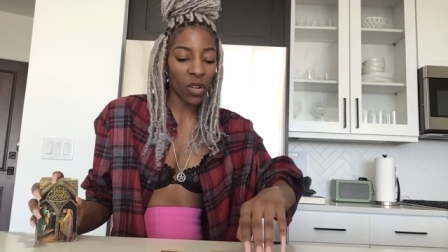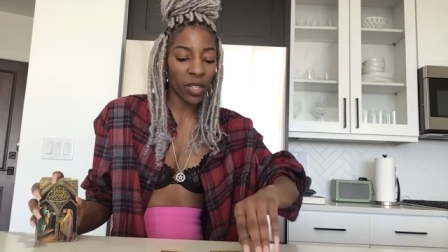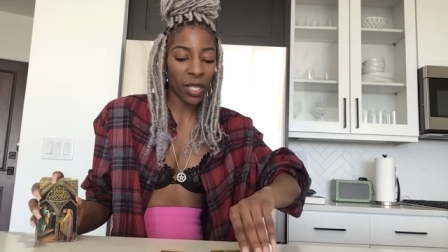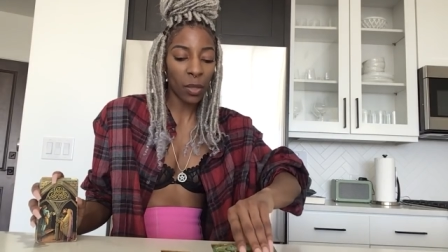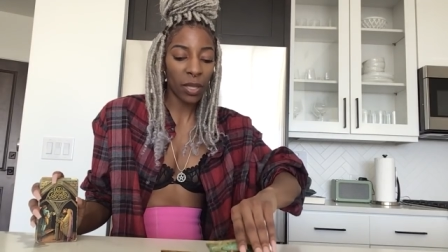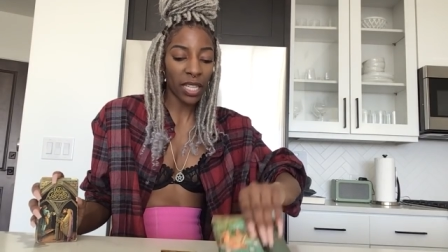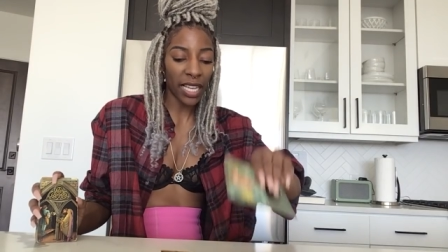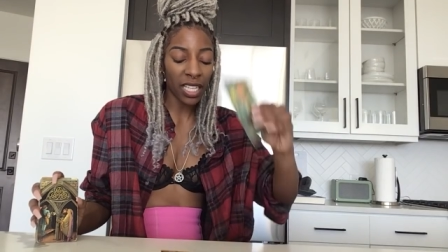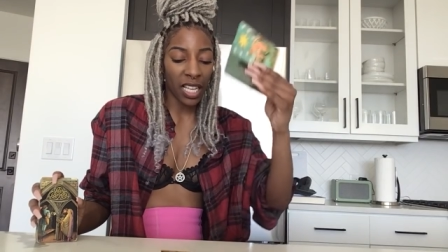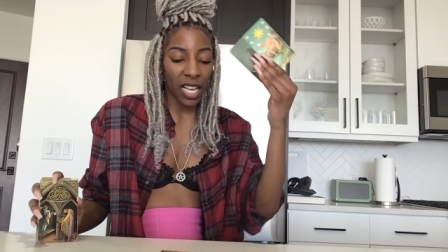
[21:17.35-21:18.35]
It could have been like
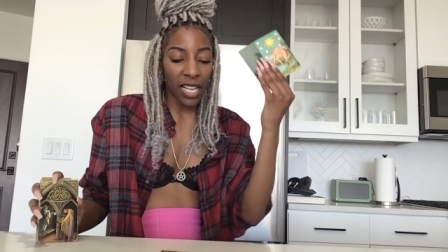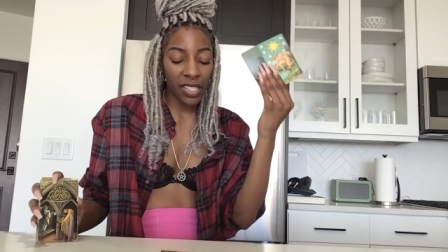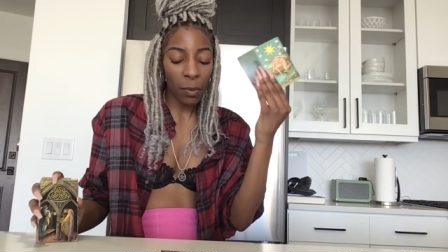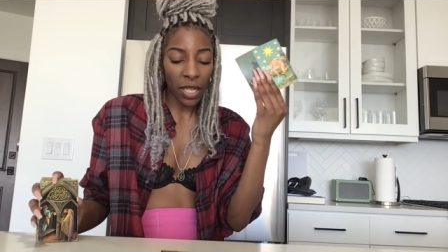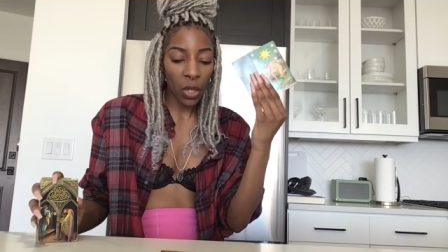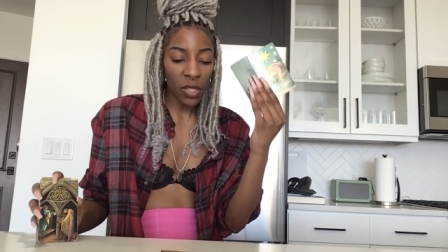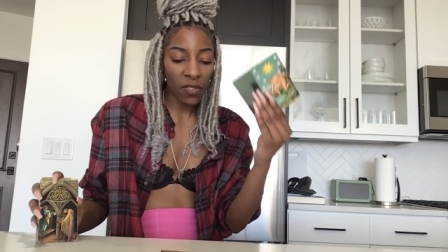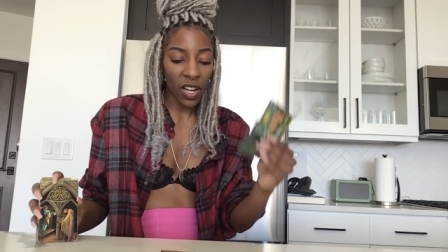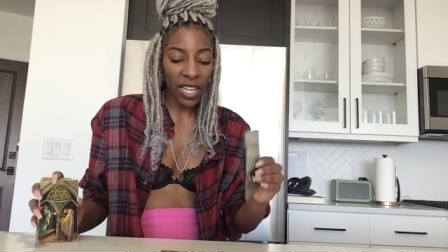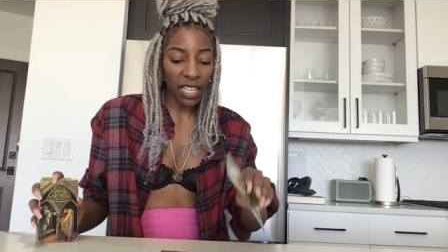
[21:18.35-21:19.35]
somebody who was
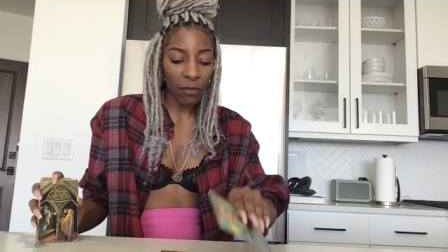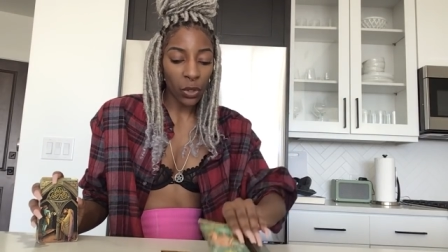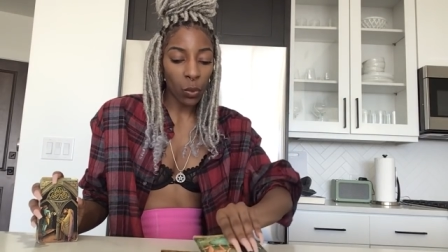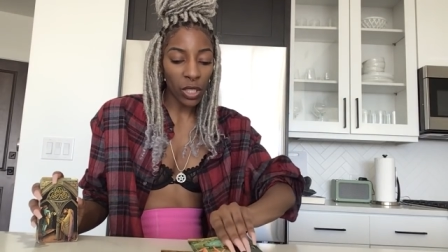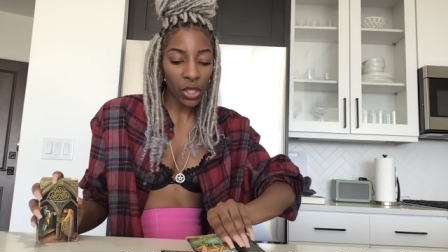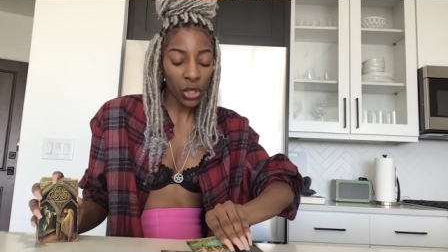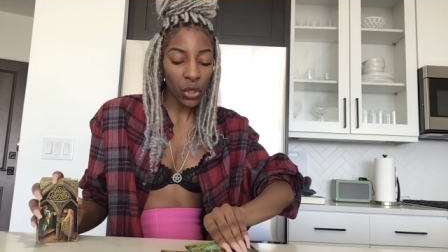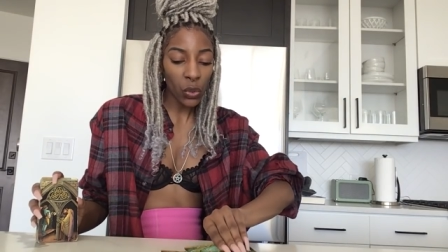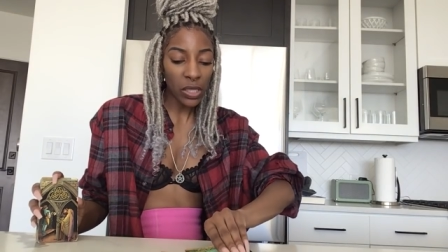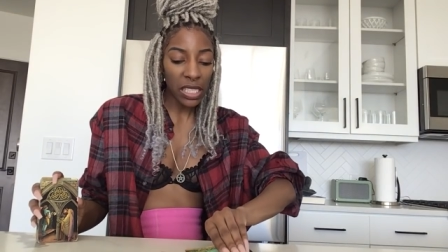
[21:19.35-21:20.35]
very
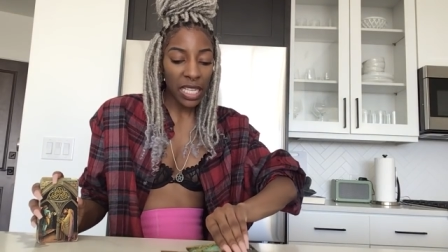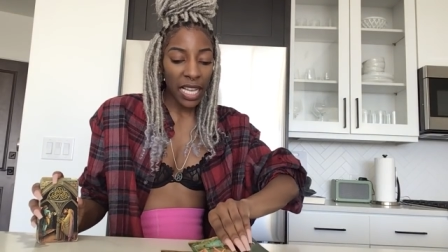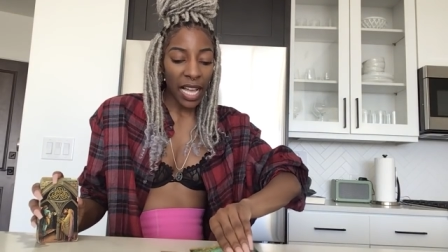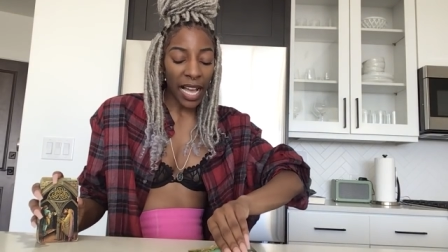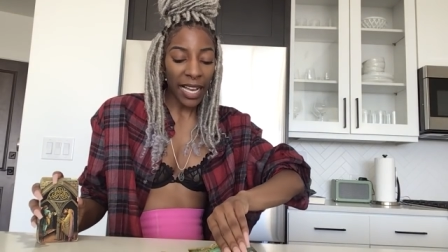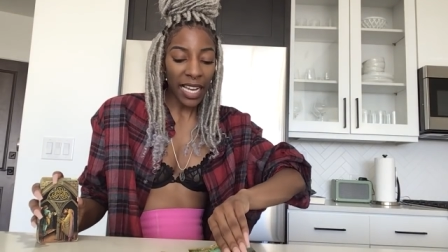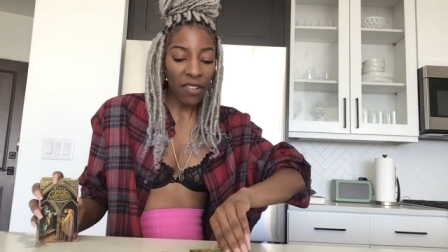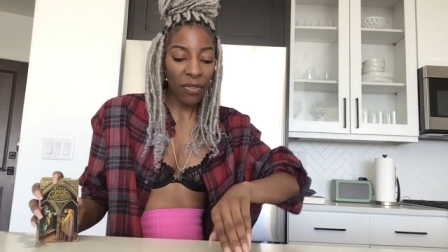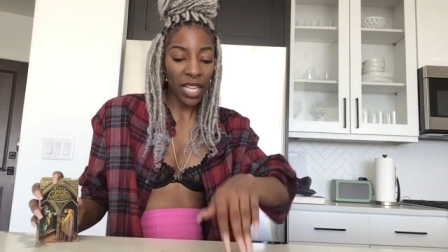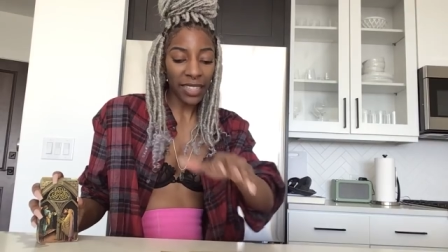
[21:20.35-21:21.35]
influential I kind of
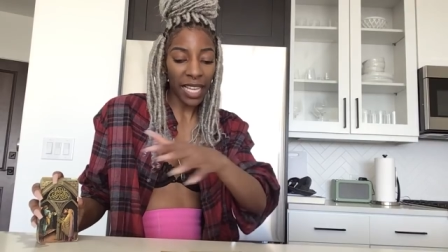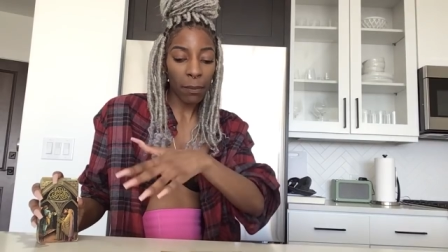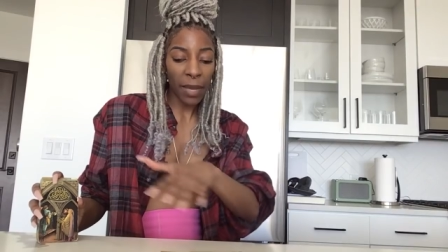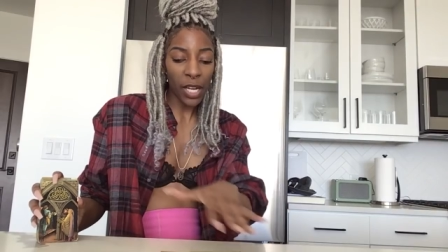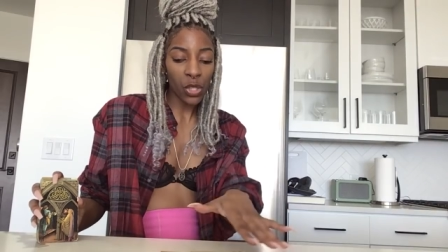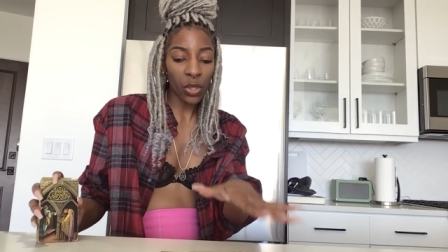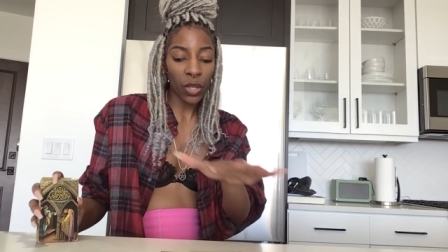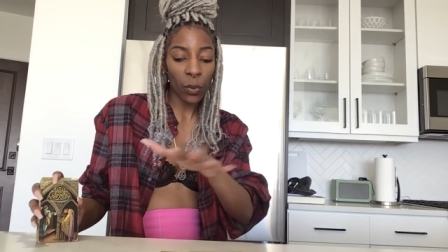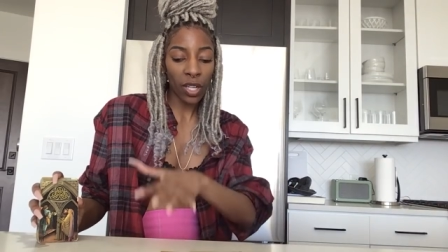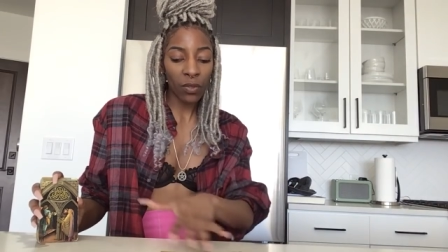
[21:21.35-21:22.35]
feel like they made you
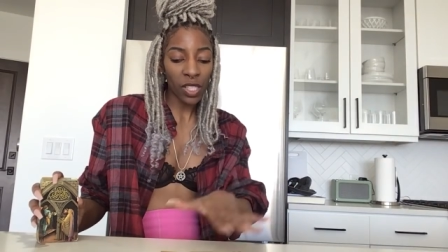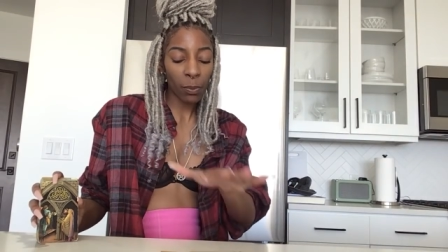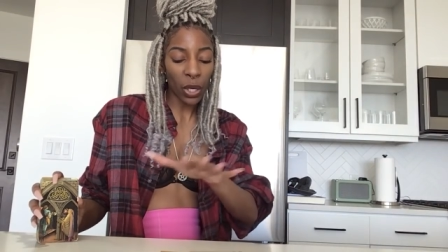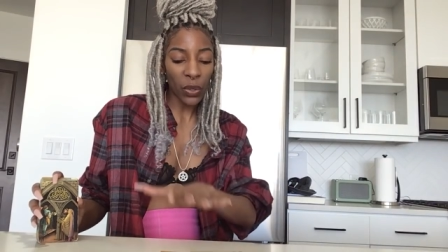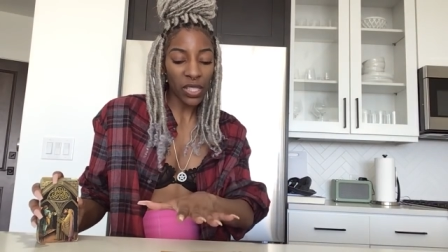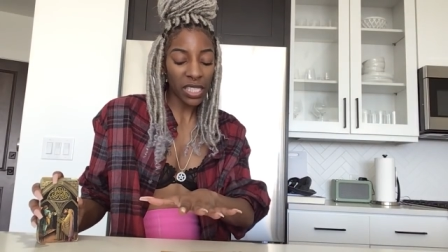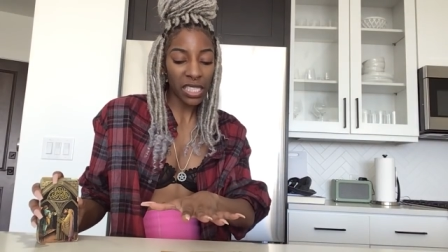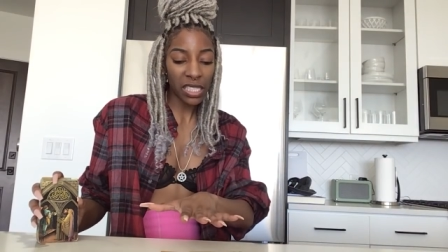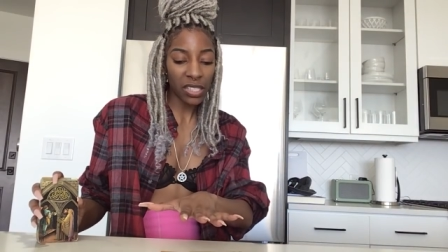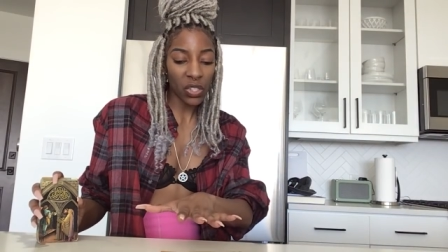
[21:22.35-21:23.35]
get rid of this
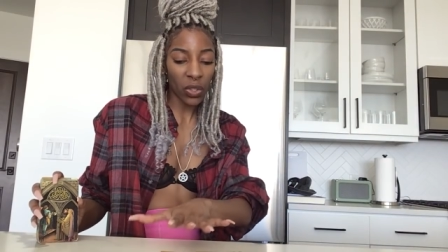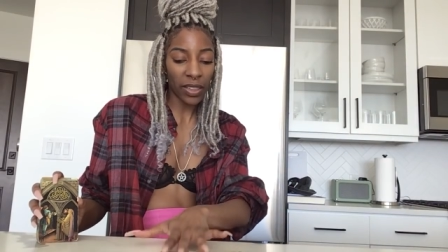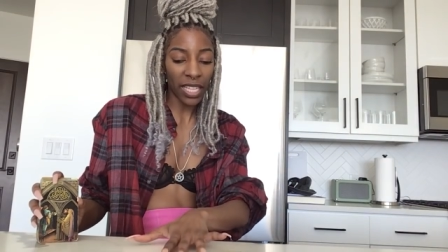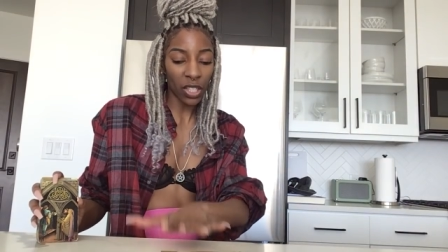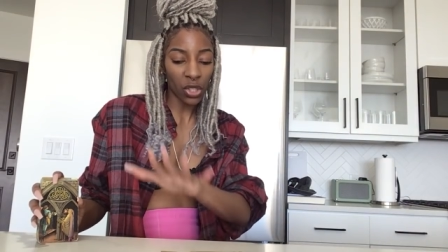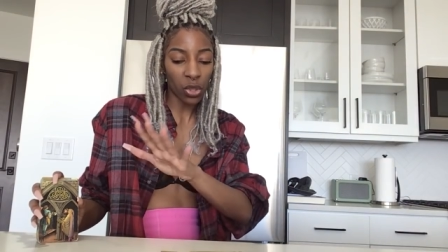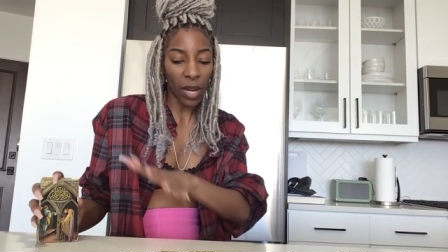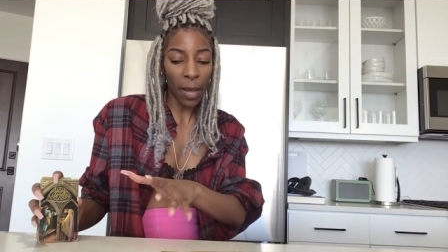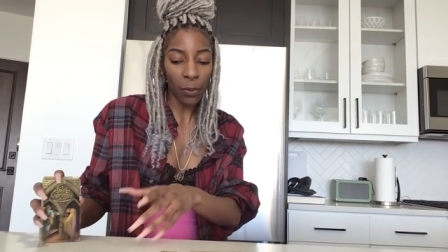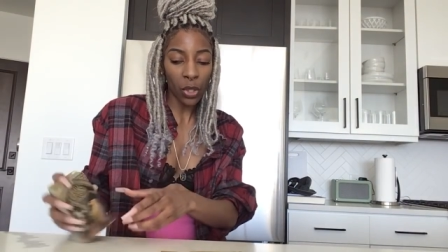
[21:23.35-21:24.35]
person so that they could
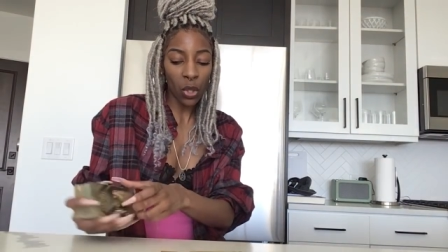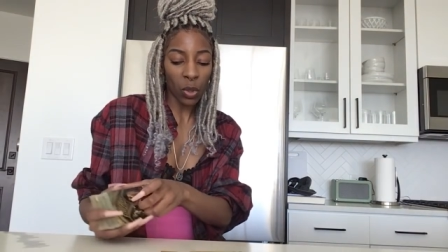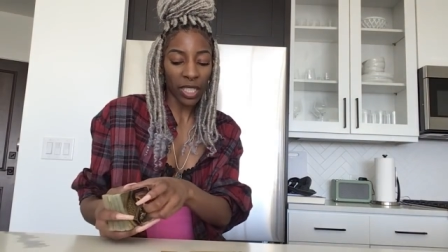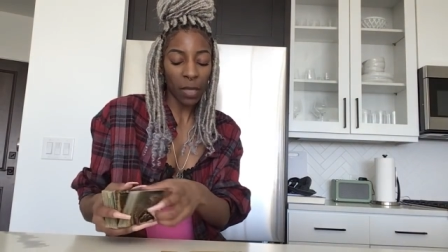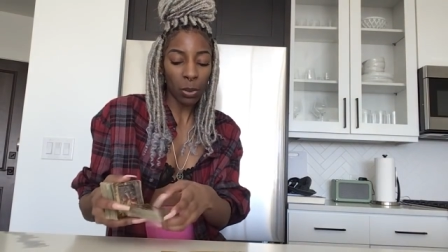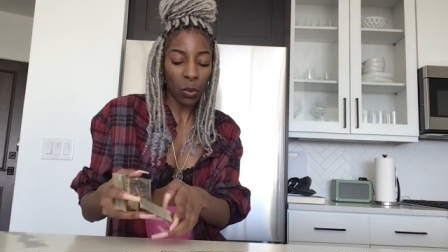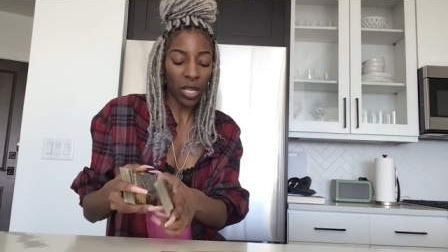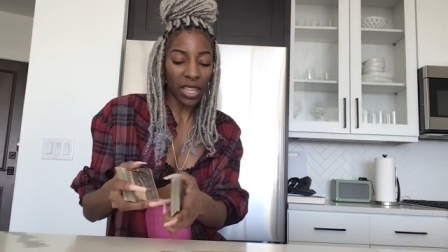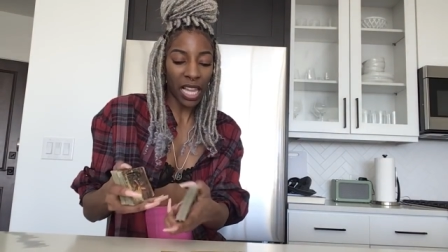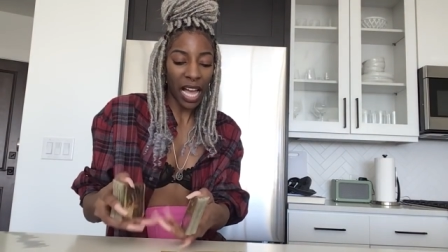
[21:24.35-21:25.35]
trap you or keep you
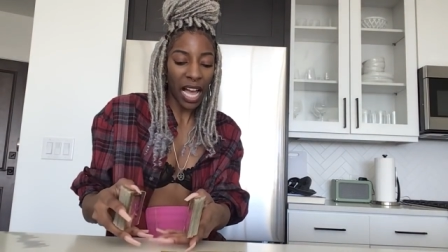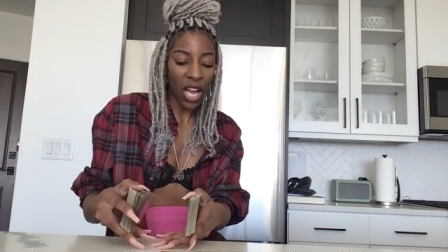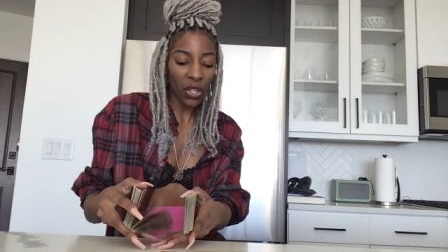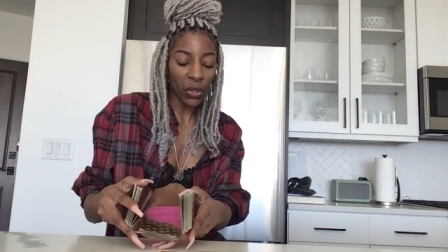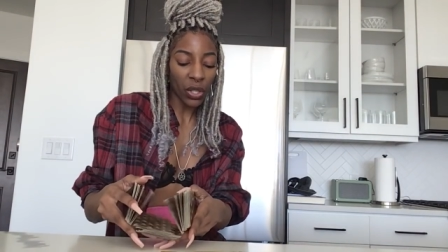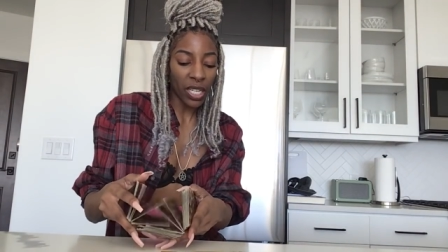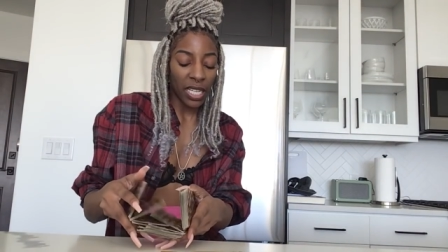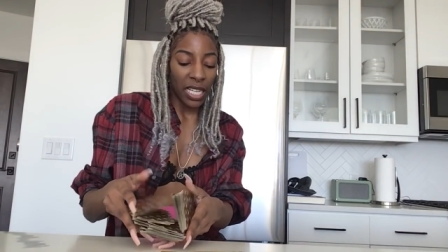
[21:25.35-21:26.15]
on lock or